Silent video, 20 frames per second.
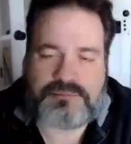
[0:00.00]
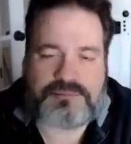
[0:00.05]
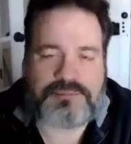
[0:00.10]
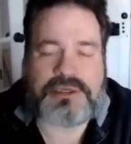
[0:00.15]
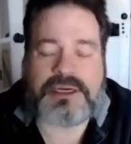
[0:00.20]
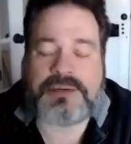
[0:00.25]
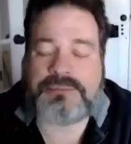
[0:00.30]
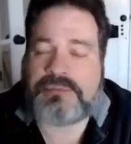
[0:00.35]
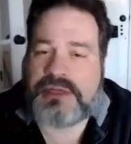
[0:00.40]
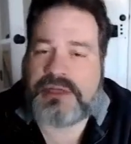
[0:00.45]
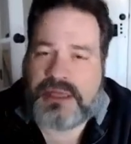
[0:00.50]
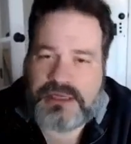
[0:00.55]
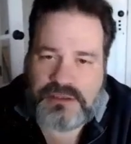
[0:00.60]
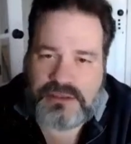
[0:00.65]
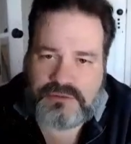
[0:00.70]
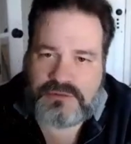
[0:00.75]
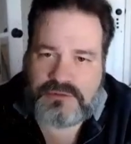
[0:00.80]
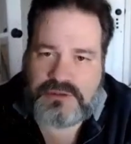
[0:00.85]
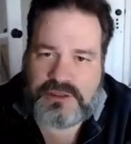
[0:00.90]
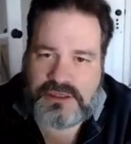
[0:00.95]
But I'm not
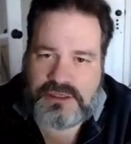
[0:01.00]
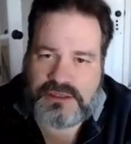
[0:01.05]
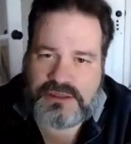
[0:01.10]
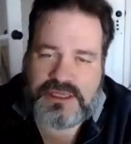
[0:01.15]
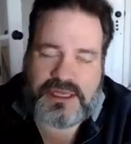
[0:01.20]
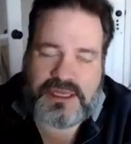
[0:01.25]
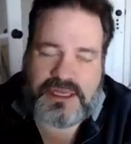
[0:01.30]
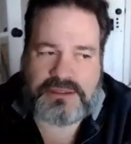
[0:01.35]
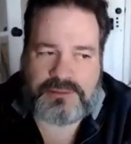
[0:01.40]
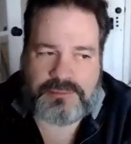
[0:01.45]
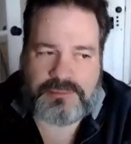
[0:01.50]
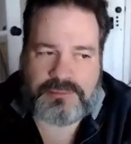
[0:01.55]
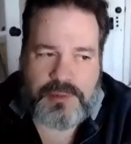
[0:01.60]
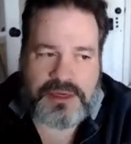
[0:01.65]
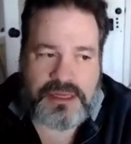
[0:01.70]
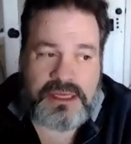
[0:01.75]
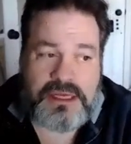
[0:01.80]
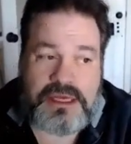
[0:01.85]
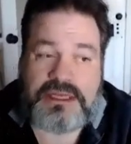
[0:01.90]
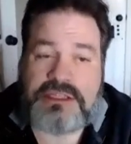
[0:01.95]
interested in that at the
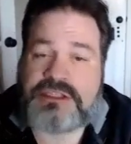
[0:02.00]
moment.